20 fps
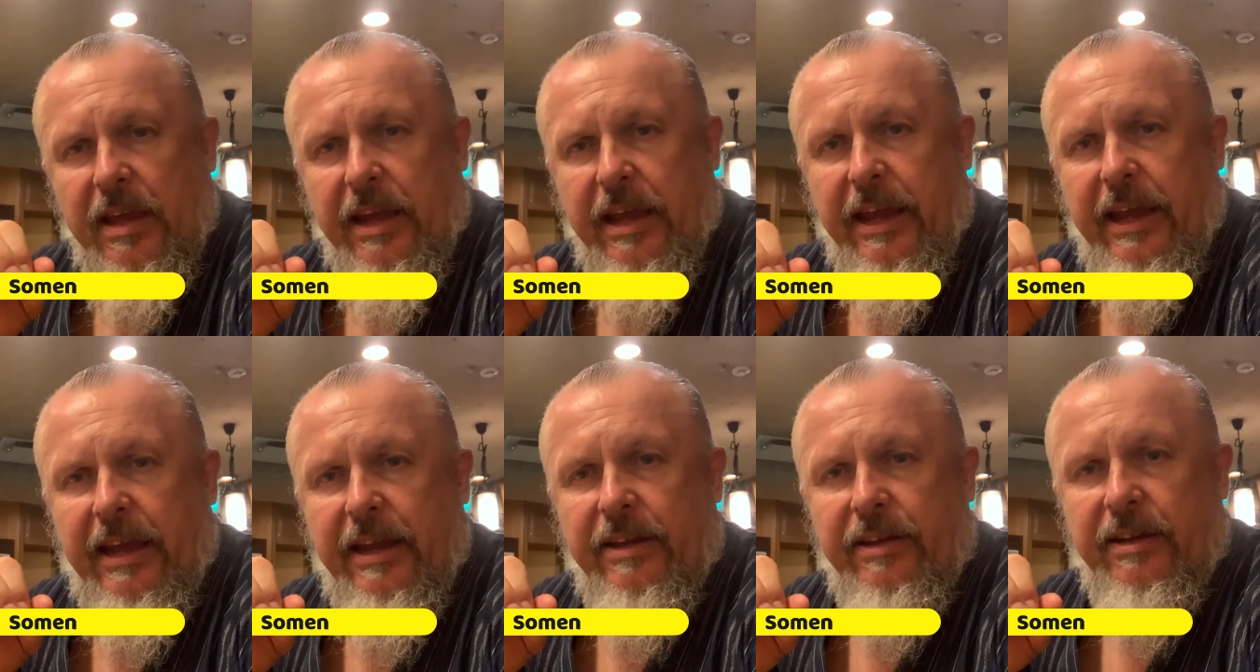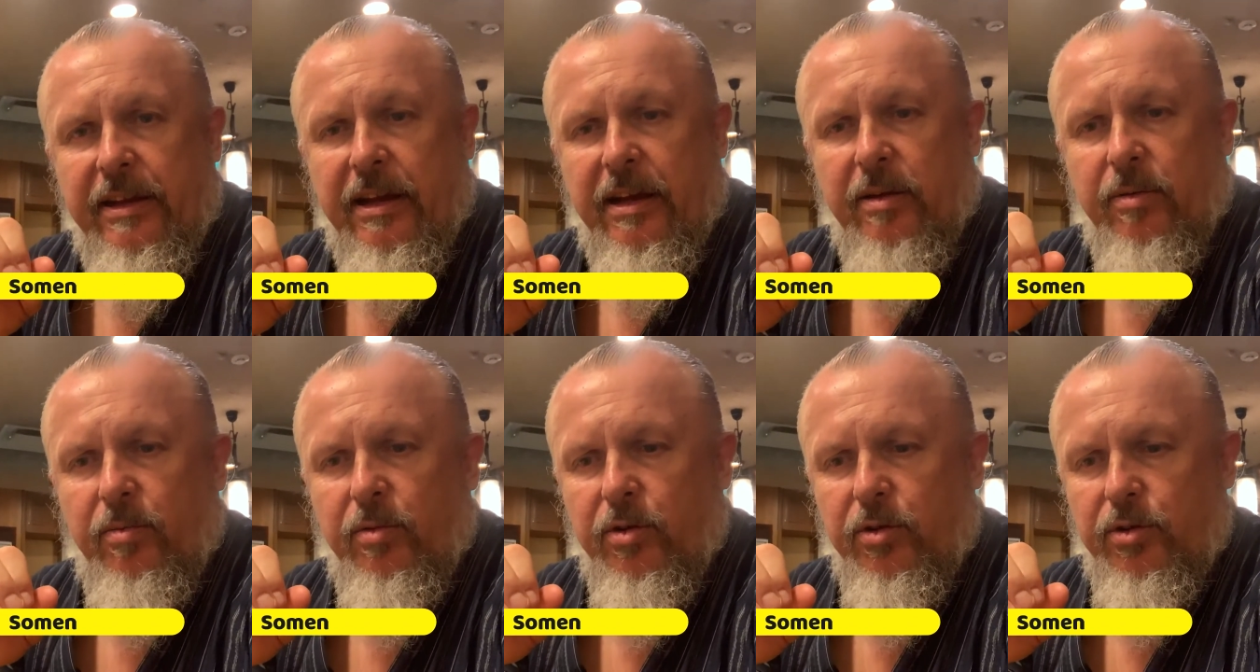and
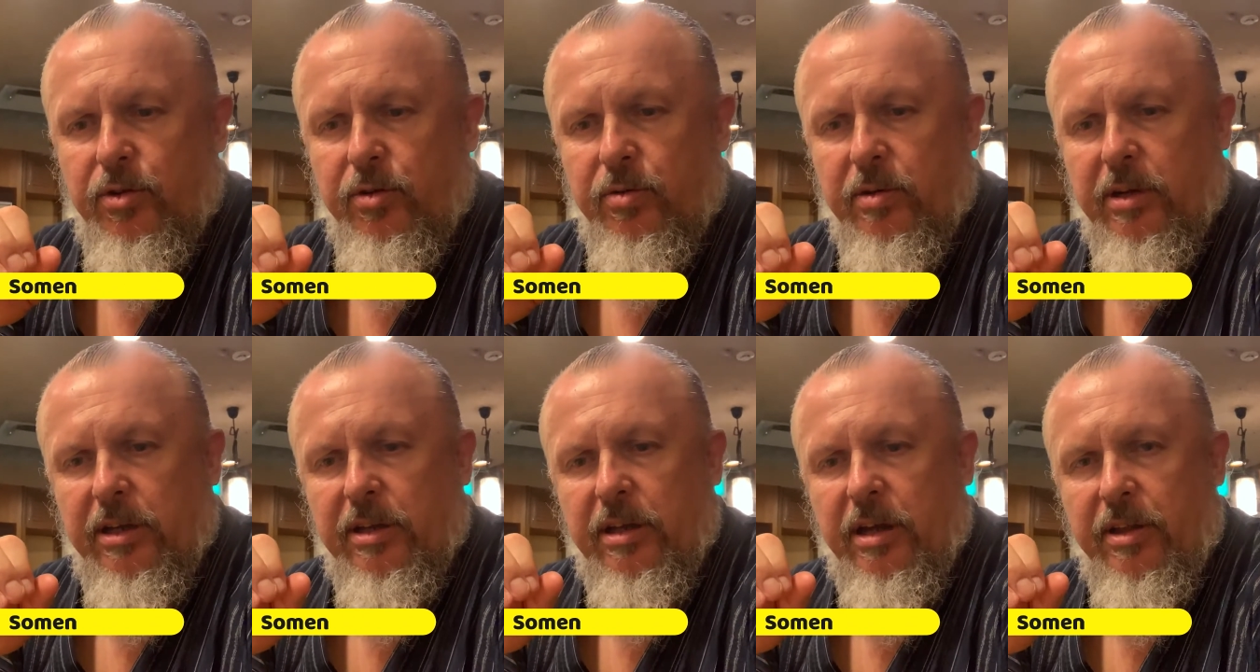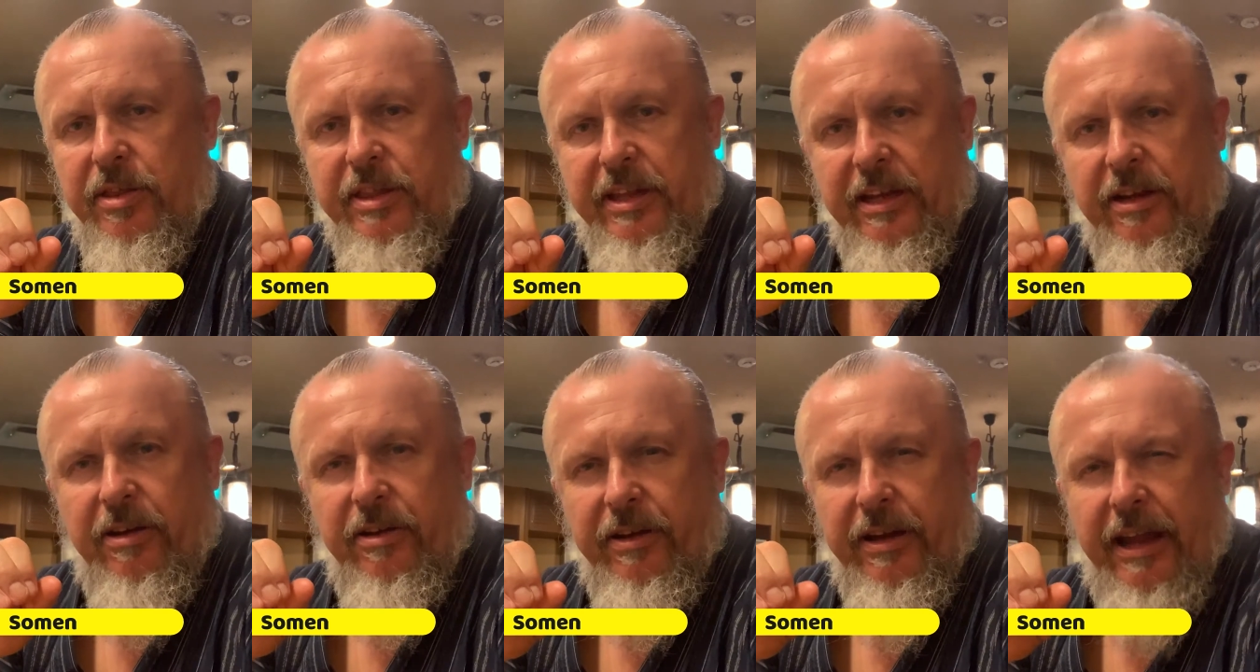we'll do a
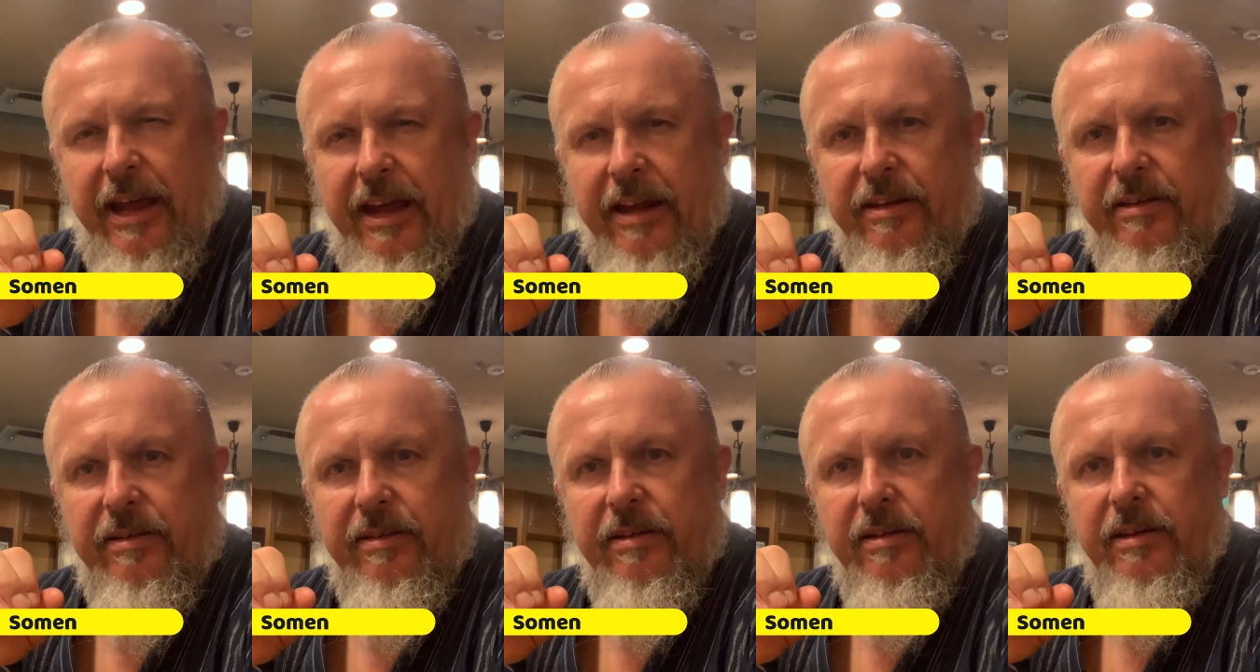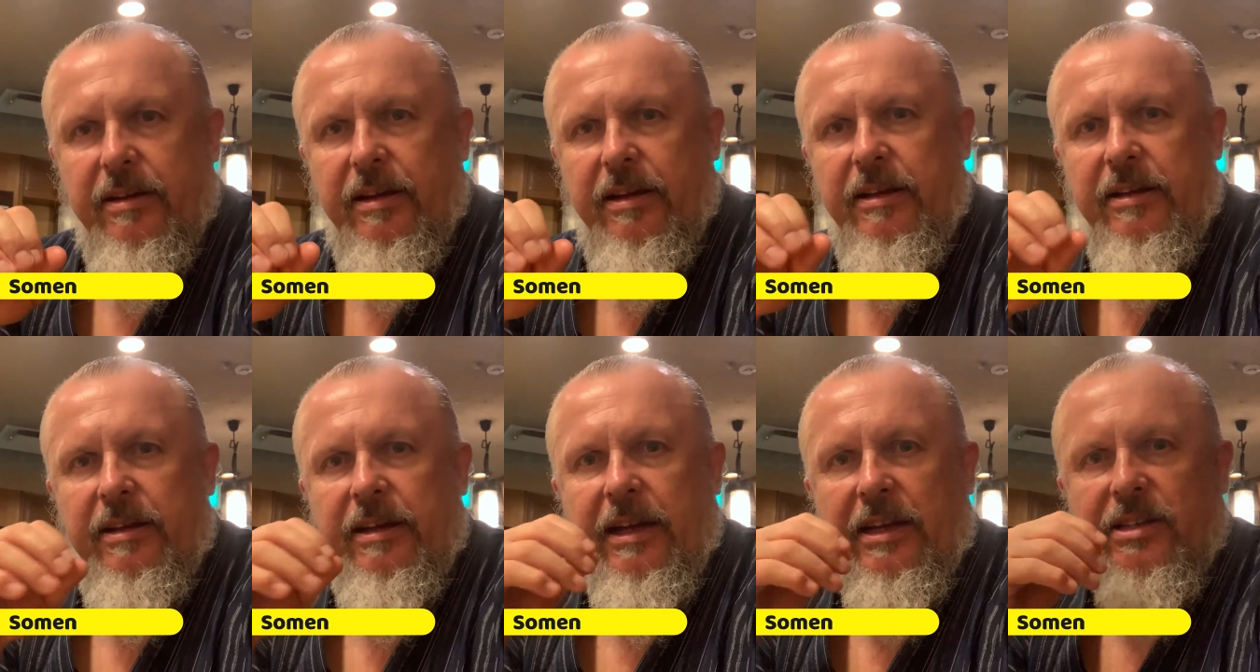thing on that
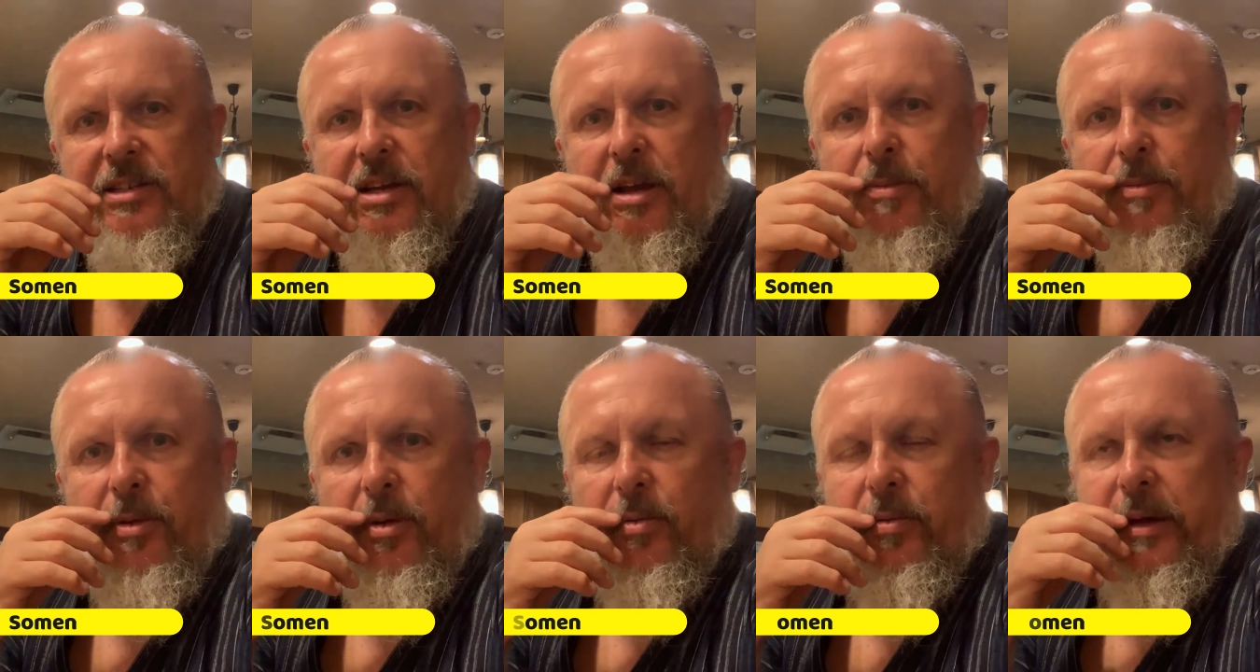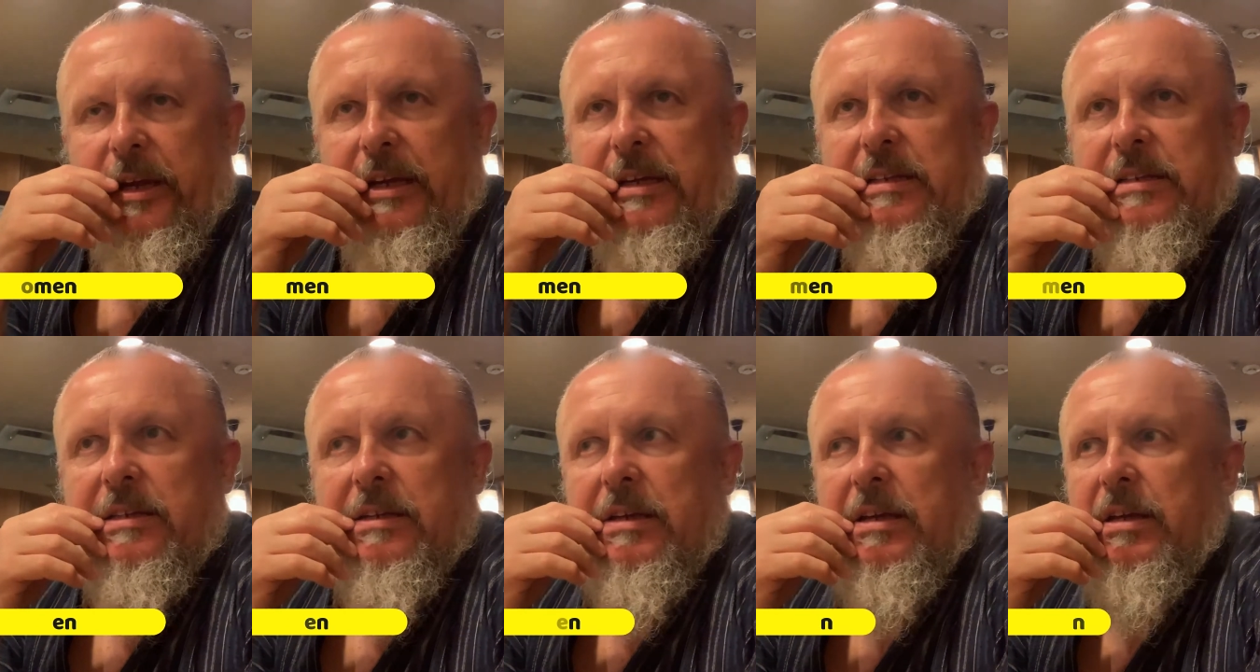in the next couple of
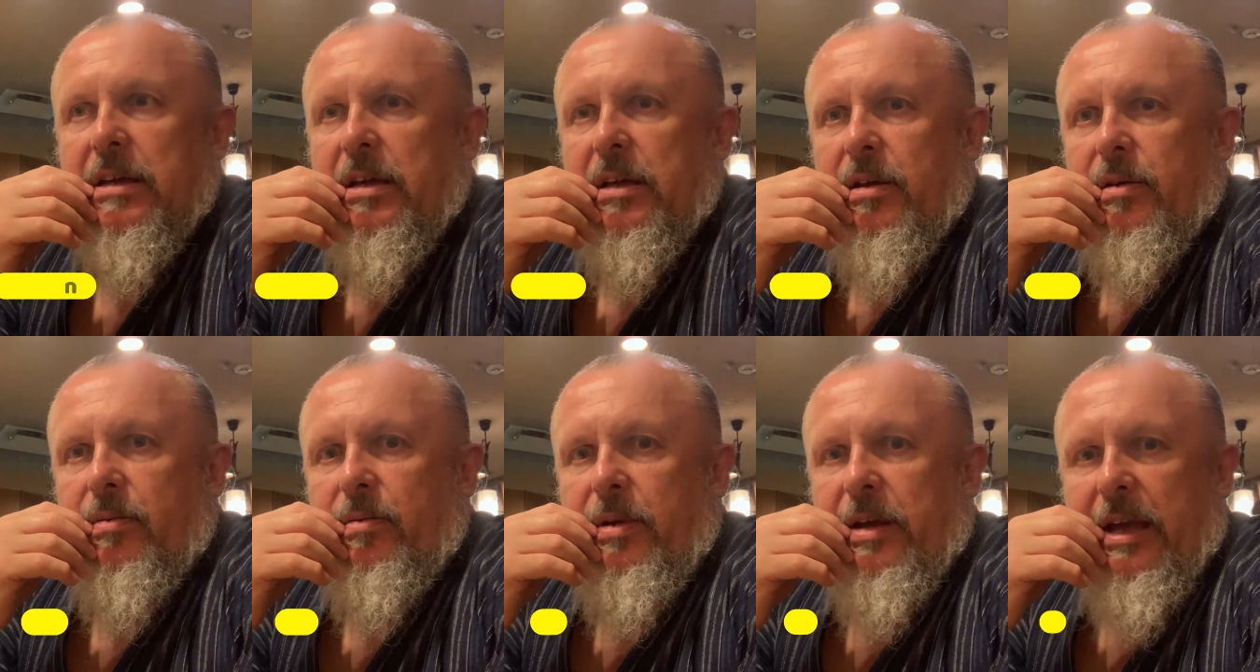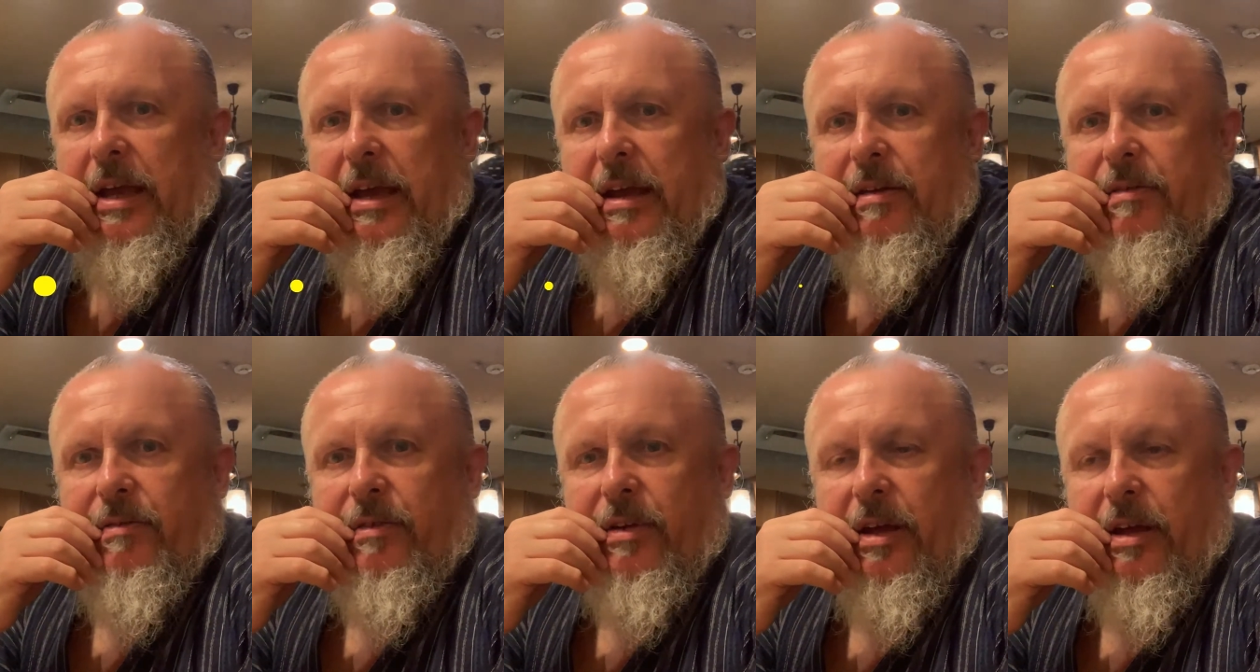weeks. We
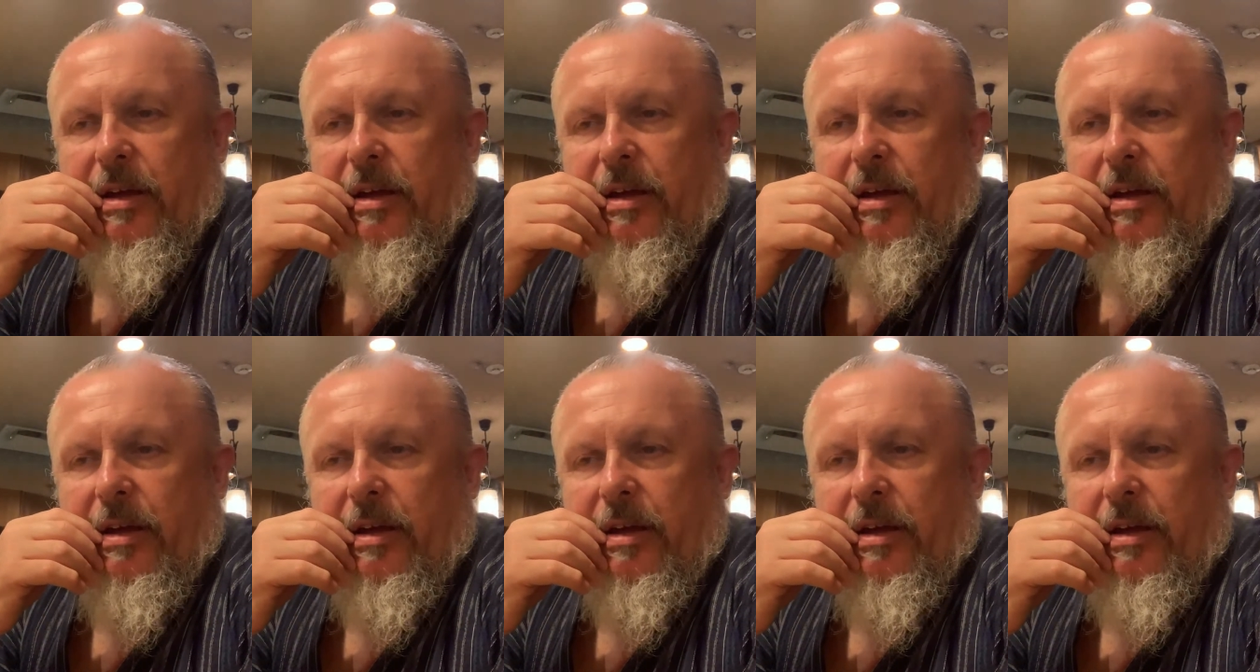have